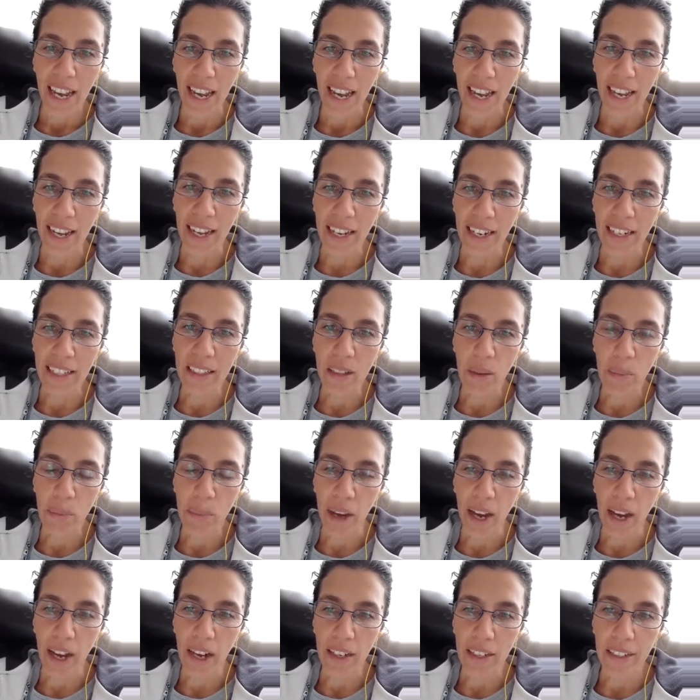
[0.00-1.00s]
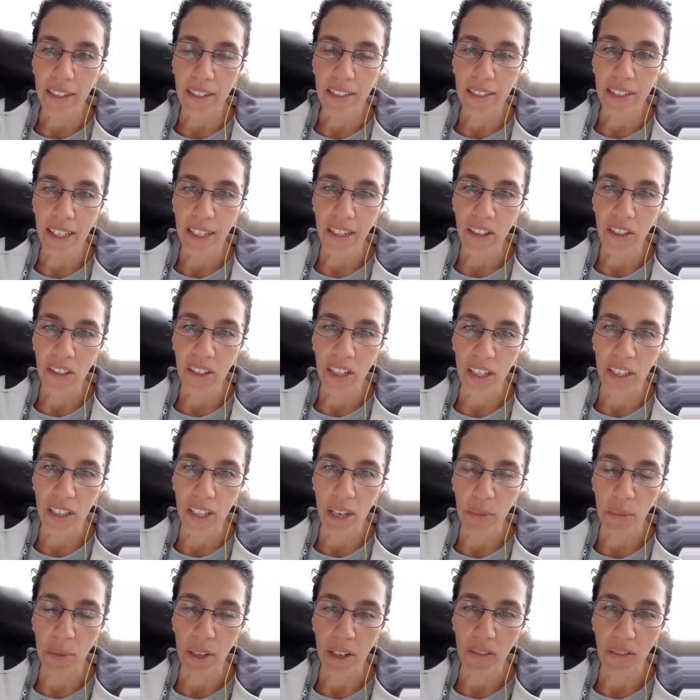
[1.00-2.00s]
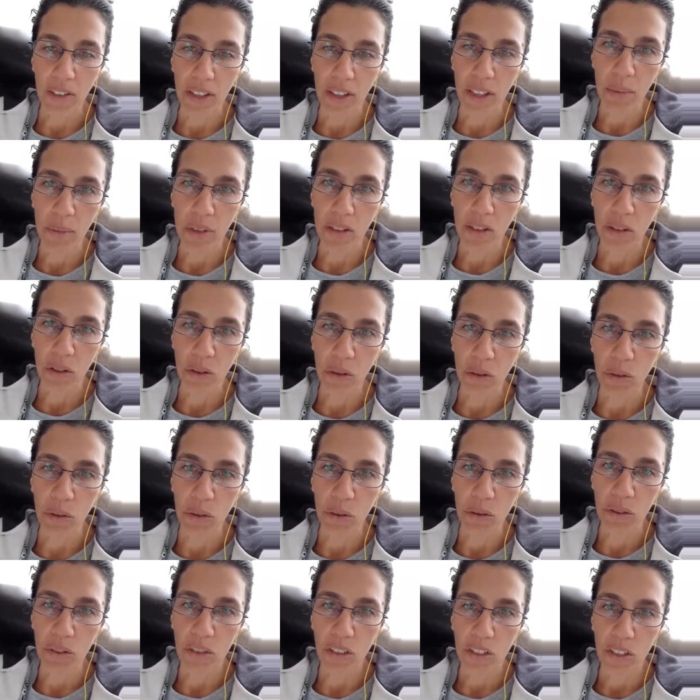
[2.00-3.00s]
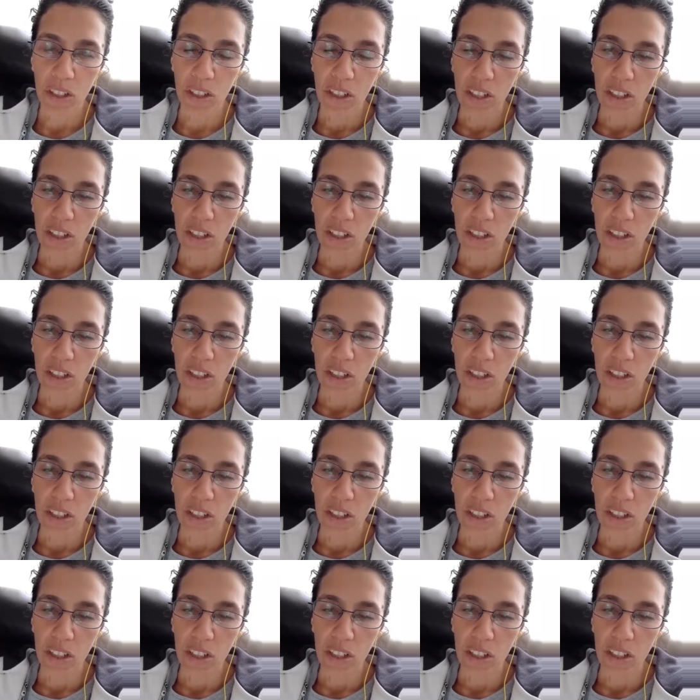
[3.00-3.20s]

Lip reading: And it's about teaching them, giving them the tools